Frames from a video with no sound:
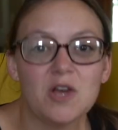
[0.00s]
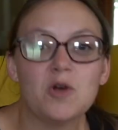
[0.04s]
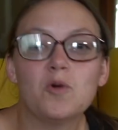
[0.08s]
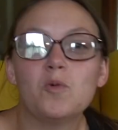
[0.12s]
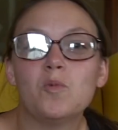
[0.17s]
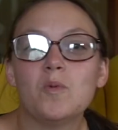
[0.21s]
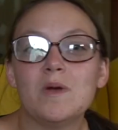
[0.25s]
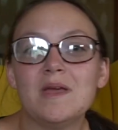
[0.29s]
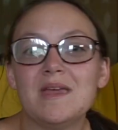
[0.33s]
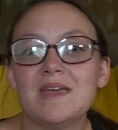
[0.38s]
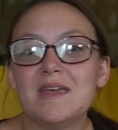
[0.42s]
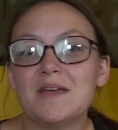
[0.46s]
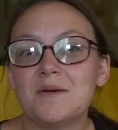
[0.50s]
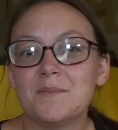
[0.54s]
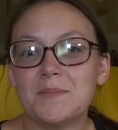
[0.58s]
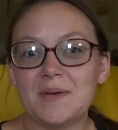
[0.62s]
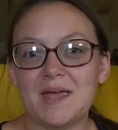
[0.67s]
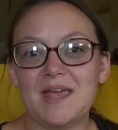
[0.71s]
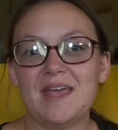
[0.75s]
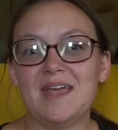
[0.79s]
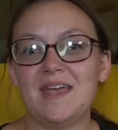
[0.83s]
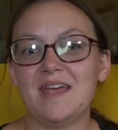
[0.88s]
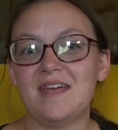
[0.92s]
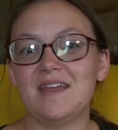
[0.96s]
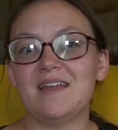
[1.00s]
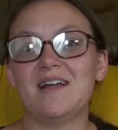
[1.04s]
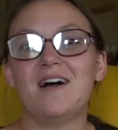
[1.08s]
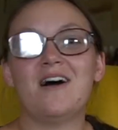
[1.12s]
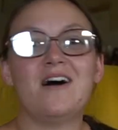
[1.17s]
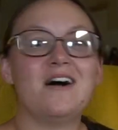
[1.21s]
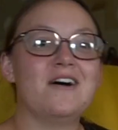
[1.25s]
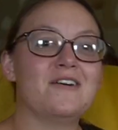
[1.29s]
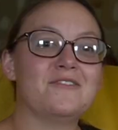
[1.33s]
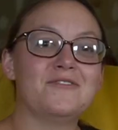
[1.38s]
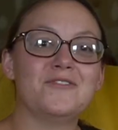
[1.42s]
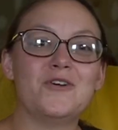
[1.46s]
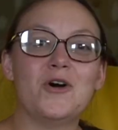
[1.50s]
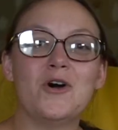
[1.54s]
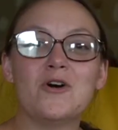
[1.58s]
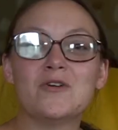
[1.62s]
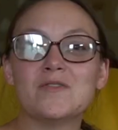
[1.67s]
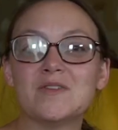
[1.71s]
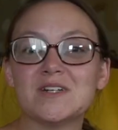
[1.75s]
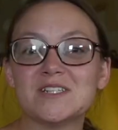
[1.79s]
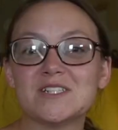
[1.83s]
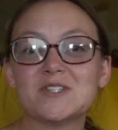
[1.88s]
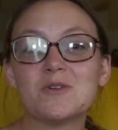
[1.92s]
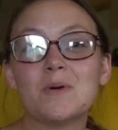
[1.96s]
We paid off
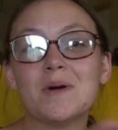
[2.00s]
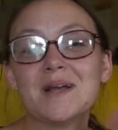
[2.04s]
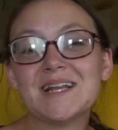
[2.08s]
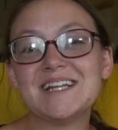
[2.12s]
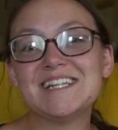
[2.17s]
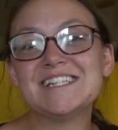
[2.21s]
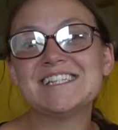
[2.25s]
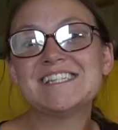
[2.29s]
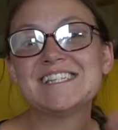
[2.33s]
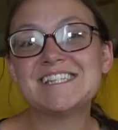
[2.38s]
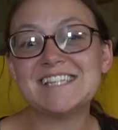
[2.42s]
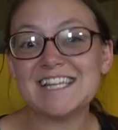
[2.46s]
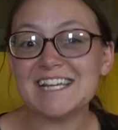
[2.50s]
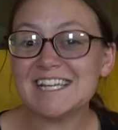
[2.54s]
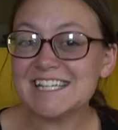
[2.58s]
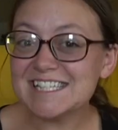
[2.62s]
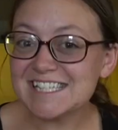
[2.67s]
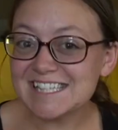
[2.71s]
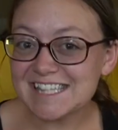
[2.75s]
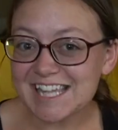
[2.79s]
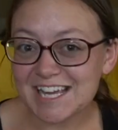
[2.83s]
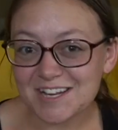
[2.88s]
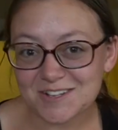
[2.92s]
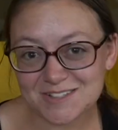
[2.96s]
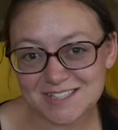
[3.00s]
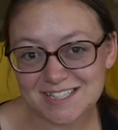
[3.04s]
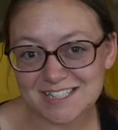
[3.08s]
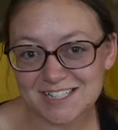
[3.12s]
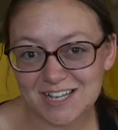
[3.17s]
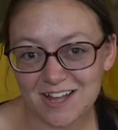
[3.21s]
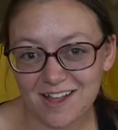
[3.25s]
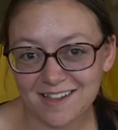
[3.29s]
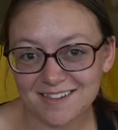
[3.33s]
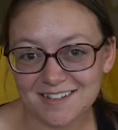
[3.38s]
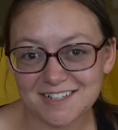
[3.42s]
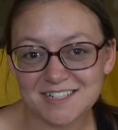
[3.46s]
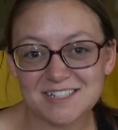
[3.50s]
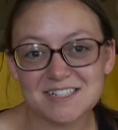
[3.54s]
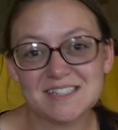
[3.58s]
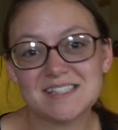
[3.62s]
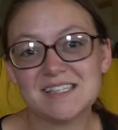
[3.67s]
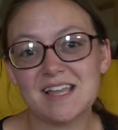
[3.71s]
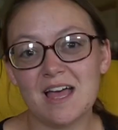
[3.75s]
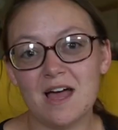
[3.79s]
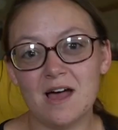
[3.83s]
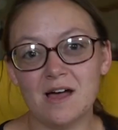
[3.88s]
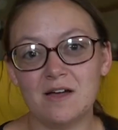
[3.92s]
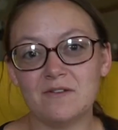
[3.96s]
over $26,000
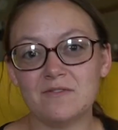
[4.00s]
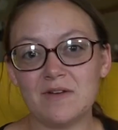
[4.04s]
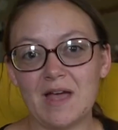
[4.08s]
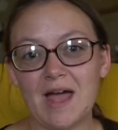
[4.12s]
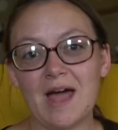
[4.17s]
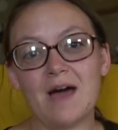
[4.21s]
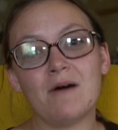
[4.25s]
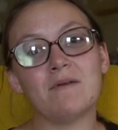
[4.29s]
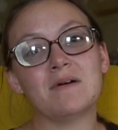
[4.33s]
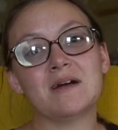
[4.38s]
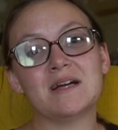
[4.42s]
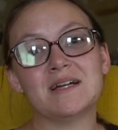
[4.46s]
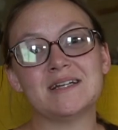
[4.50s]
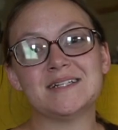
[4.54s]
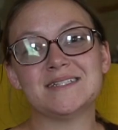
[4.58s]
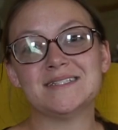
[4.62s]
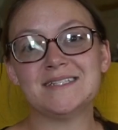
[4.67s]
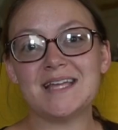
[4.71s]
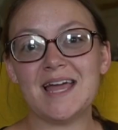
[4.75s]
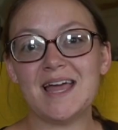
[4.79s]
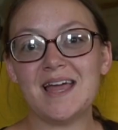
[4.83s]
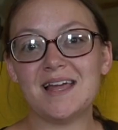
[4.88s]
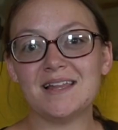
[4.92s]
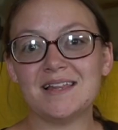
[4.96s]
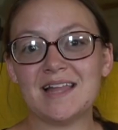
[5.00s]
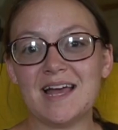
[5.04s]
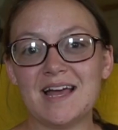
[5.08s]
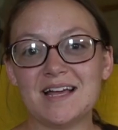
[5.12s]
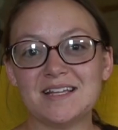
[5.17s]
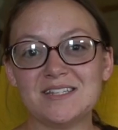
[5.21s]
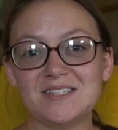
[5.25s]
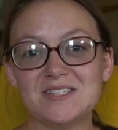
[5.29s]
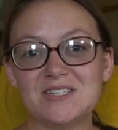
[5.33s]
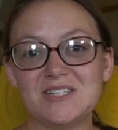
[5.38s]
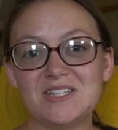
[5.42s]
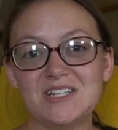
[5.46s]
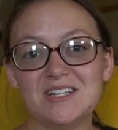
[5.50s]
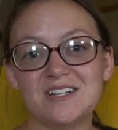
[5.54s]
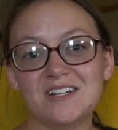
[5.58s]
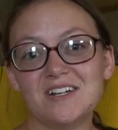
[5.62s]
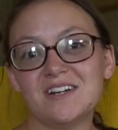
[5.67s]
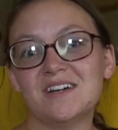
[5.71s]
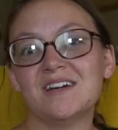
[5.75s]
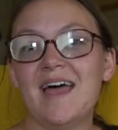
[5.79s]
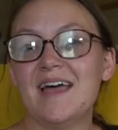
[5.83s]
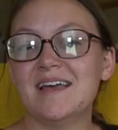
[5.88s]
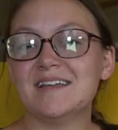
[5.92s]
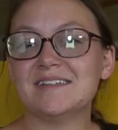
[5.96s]
of our debt last
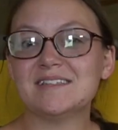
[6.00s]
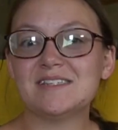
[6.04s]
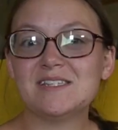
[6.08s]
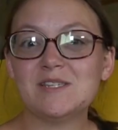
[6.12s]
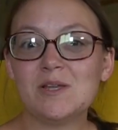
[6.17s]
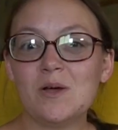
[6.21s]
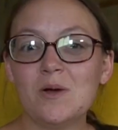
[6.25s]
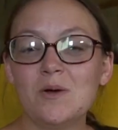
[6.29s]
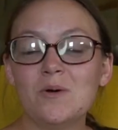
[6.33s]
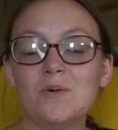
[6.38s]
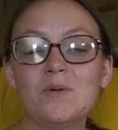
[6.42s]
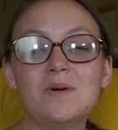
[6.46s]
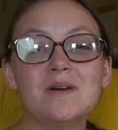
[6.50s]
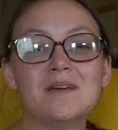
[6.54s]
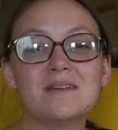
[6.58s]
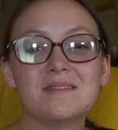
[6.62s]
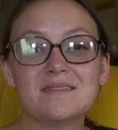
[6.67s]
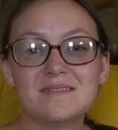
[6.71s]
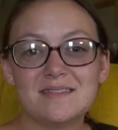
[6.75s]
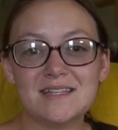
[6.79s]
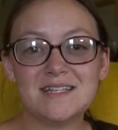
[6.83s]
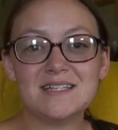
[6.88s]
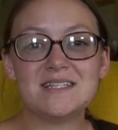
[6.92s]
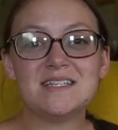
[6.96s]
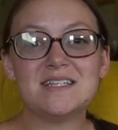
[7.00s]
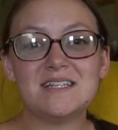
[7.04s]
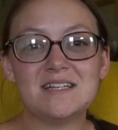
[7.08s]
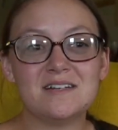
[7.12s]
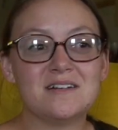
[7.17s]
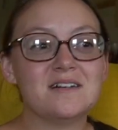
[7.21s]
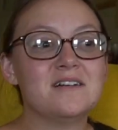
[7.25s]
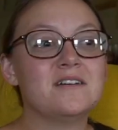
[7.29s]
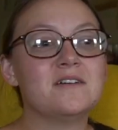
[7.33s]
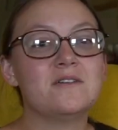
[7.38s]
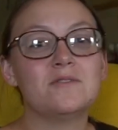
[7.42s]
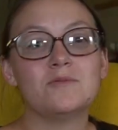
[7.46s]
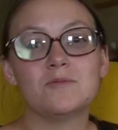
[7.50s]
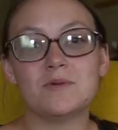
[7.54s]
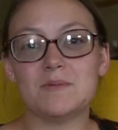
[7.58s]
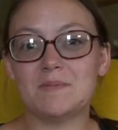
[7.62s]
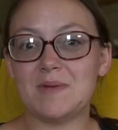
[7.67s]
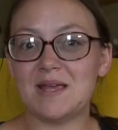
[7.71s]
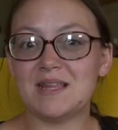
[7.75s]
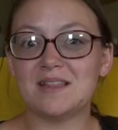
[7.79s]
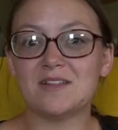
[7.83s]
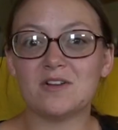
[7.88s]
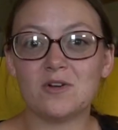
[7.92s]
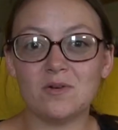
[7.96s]
year. And so this year we
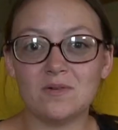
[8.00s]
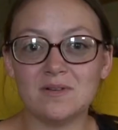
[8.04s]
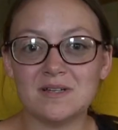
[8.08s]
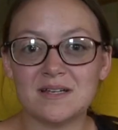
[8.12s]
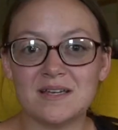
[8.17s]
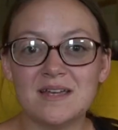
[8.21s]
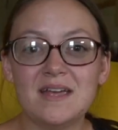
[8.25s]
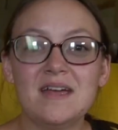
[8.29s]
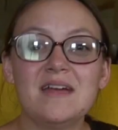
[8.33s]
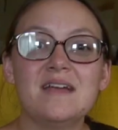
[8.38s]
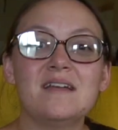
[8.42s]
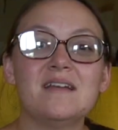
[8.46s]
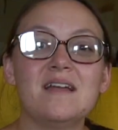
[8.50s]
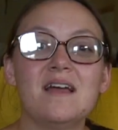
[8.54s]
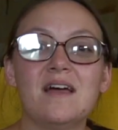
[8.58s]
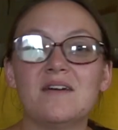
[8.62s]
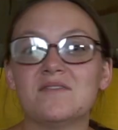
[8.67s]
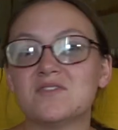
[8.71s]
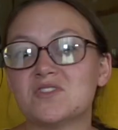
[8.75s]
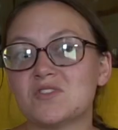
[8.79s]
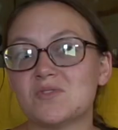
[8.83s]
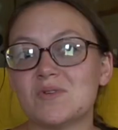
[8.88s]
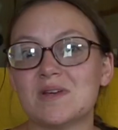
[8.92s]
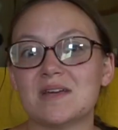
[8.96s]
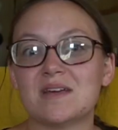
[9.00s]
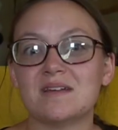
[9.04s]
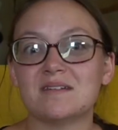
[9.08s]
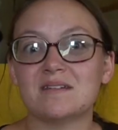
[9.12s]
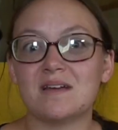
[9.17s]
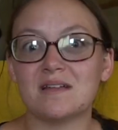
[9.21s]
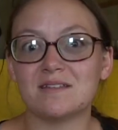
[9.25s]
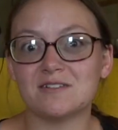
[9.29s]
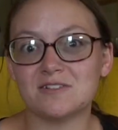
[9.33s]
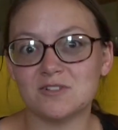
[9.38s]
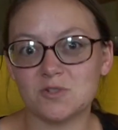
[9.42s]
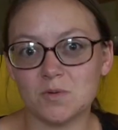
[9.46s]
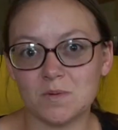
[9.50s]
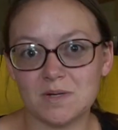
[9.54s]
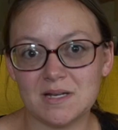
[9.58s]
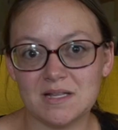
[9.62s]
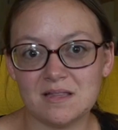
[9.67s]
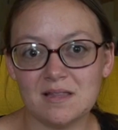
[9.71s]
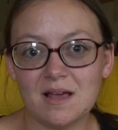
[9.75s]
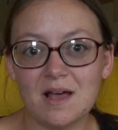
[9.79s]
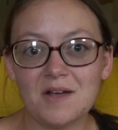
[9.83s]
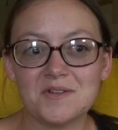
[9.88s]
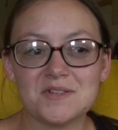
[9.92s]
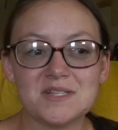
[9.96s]
made the goal again of doing another
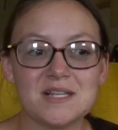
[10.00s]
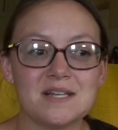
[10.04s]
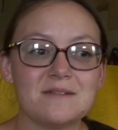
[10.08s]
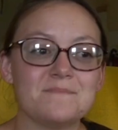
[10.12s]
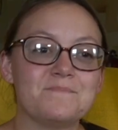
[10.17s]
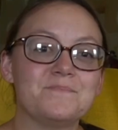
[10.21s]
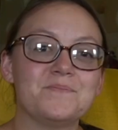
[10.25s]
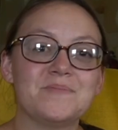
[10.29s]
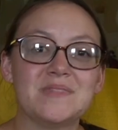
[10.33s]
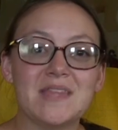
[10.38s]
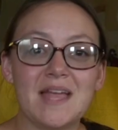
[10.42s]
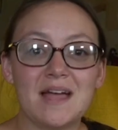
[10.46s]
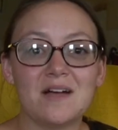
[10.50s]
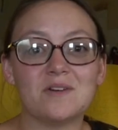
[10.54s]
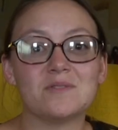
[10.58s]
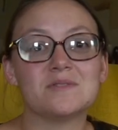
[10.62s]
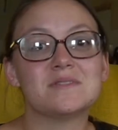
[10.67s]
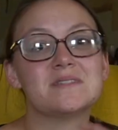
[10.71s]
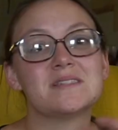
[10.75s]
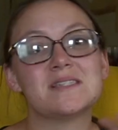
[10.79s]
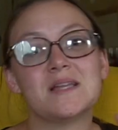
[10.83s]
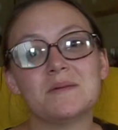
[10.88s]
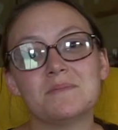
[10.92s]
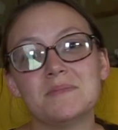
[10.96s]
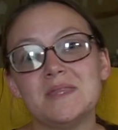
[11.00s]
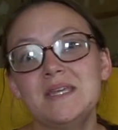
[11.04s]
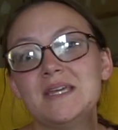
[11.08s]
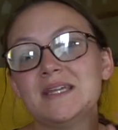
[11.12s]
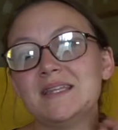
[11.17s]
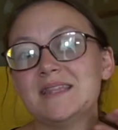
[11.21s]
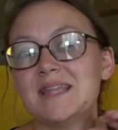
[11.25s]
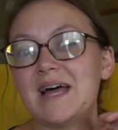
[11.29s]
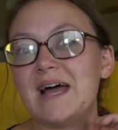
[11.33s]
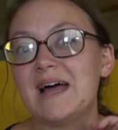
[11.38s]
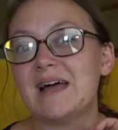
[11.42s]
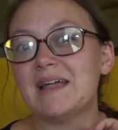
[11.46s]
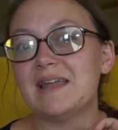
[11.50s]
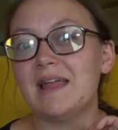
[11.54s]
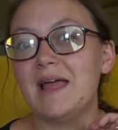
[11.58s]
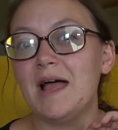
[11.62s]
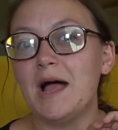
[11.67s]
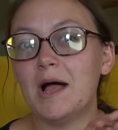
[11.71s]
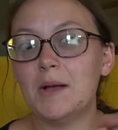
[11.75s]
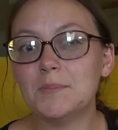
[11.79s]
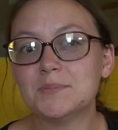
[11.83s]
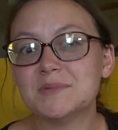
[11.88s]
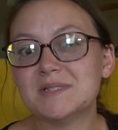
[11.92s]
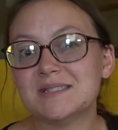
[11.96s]
$20,000. Now, something that
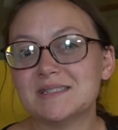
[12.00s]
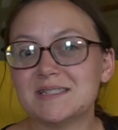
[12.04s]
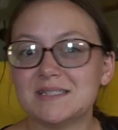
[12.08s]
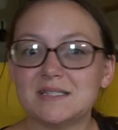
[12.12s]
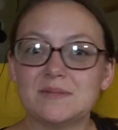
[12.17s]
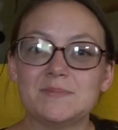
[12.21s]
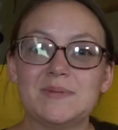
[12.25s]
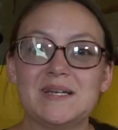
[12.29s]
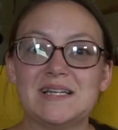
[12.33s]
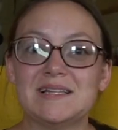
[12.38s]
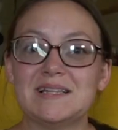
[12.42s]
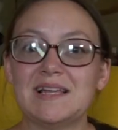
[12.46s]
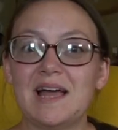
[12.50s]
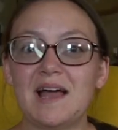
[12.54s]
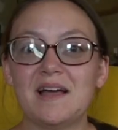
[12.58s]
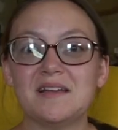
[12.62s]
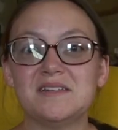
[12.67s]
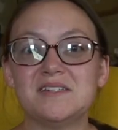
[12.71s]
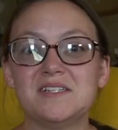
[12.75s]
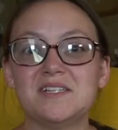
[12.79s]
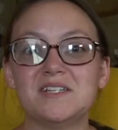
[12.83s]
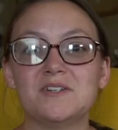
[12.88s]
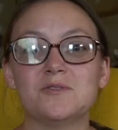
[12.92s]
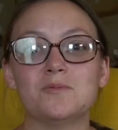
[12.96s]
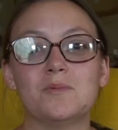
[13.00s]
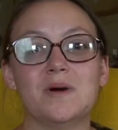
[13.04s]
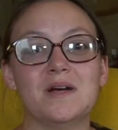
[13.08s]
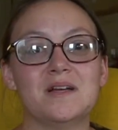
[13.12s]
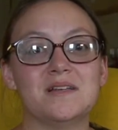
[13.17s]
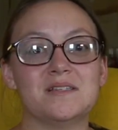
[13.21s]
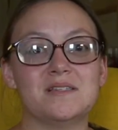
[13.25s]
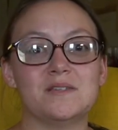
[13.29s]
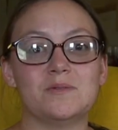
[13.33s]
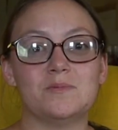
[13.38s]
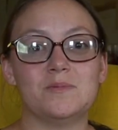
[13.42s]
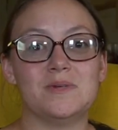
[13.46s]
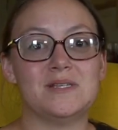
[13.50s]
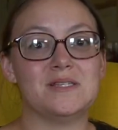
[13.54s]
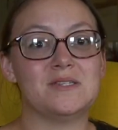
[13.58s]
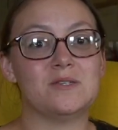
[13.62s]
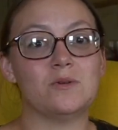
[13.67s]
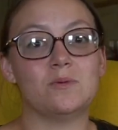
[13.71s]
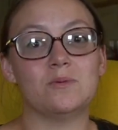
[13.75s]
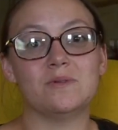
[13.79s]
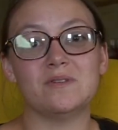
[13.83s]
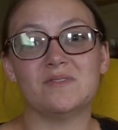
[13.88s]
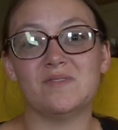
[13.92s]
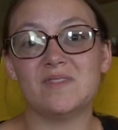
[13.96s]
helped a little bit last year was we
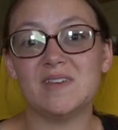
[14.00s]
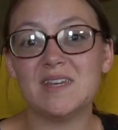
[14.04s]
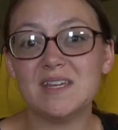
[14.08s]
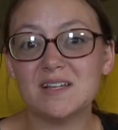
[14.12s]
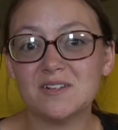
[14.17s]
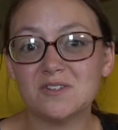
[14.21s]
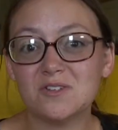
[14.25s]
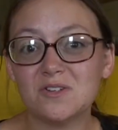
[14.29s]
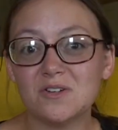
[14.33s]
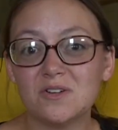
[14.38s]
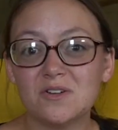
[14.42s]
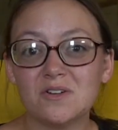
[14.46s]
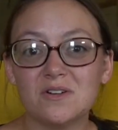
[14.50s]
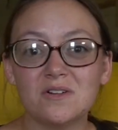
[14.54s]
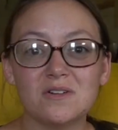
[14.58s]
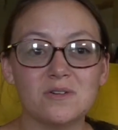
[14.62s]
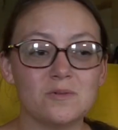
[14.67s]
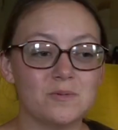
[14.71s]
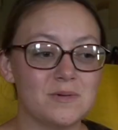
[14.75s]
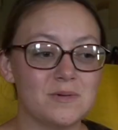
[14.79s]
sold a vehicle,